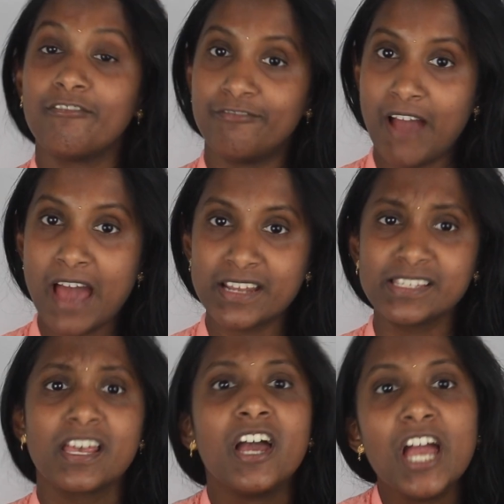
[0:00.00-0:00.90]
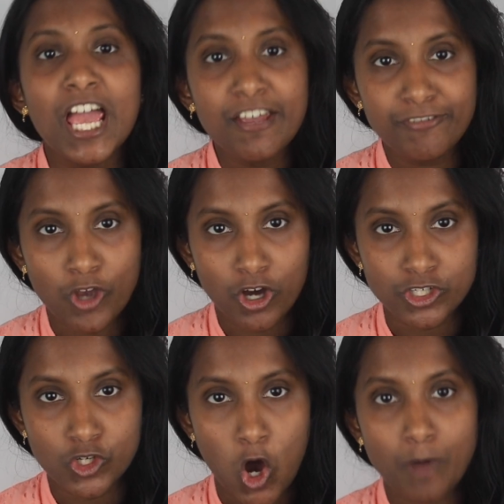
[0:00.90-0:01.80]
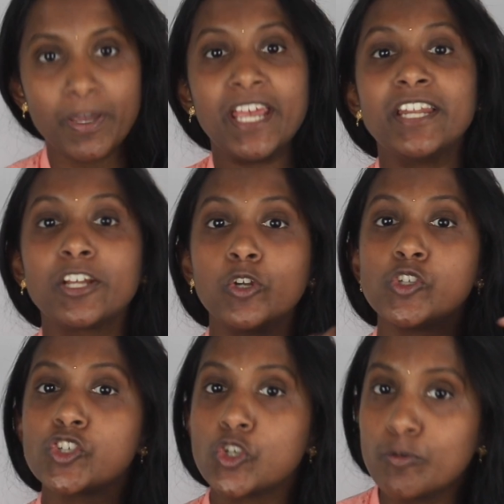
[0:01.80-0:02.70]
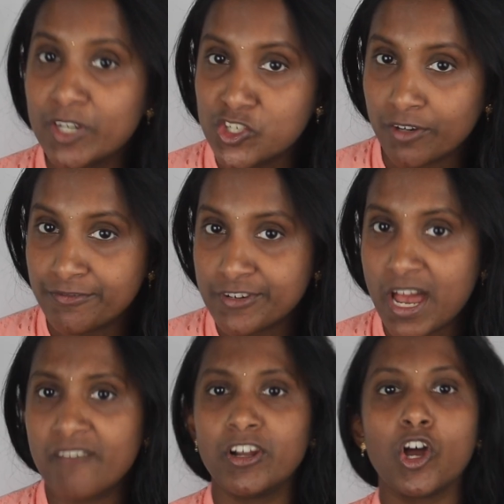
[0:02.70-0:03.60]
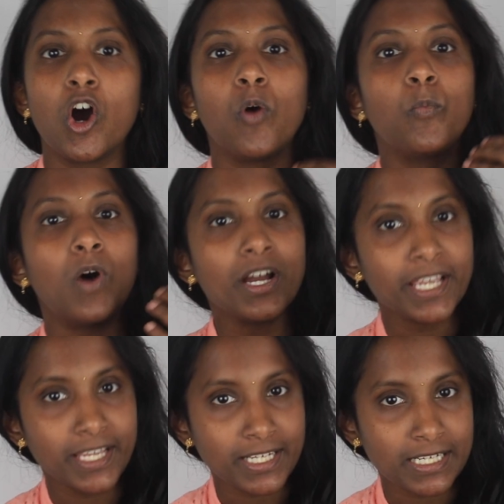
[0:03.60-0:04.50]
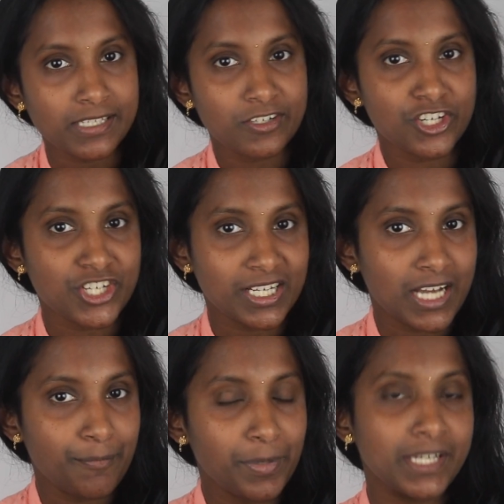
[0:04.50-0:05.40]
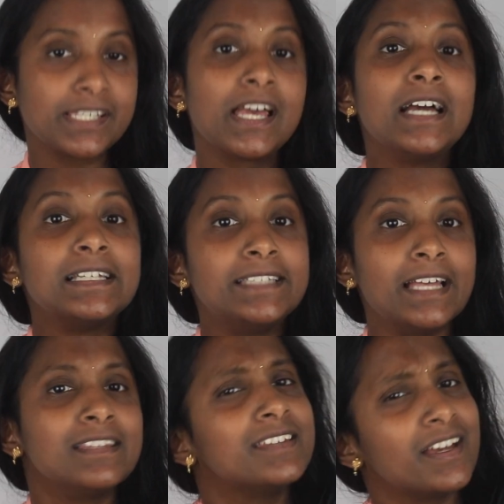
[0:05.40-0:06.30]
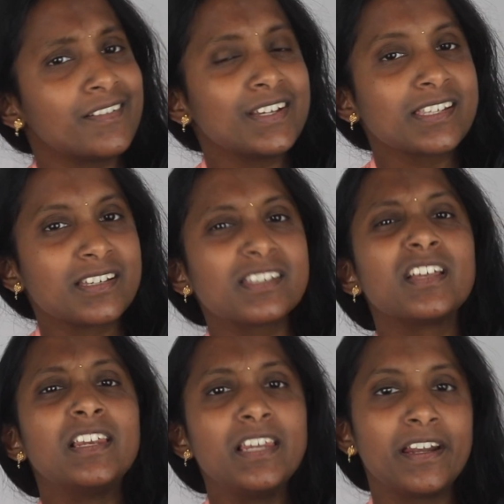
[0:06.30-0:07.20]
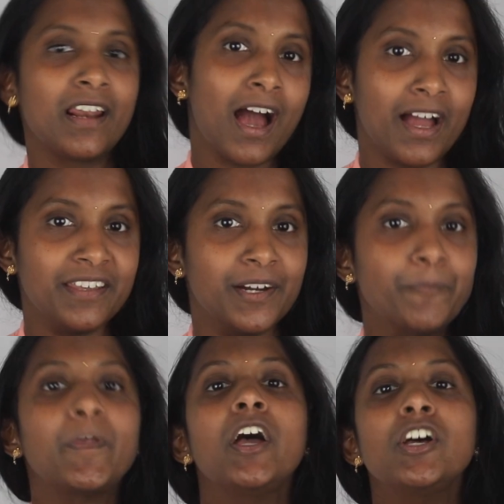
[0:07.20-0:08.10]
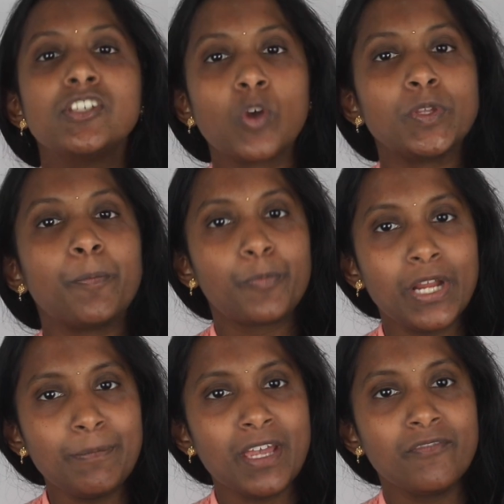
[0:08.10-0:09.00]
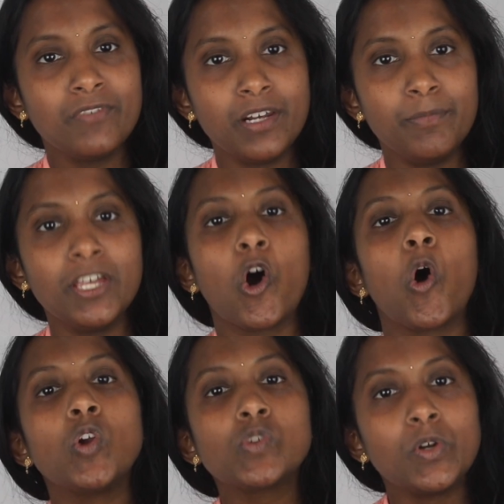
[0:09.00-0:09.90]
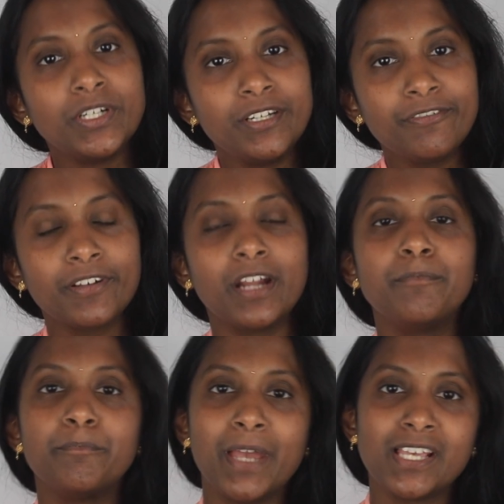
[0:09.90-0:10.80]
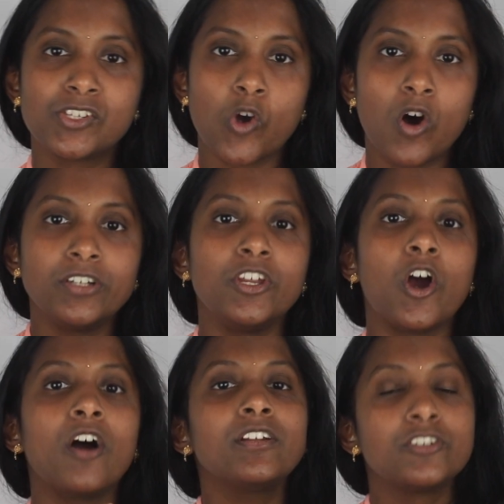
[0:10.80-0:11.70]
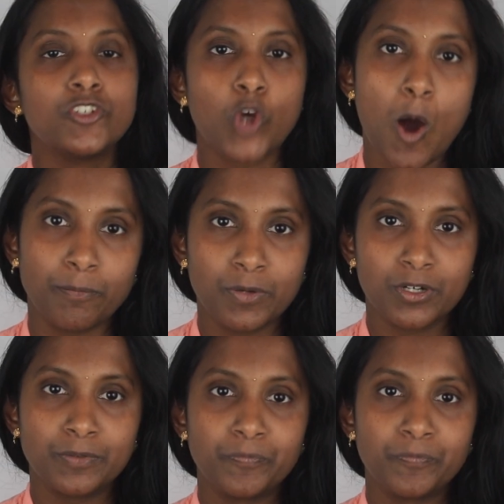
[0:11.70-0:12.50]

Whereas, if your job includes too much of travel or working in construction companies, then the risk is little higher. So premium will be also different based on your job.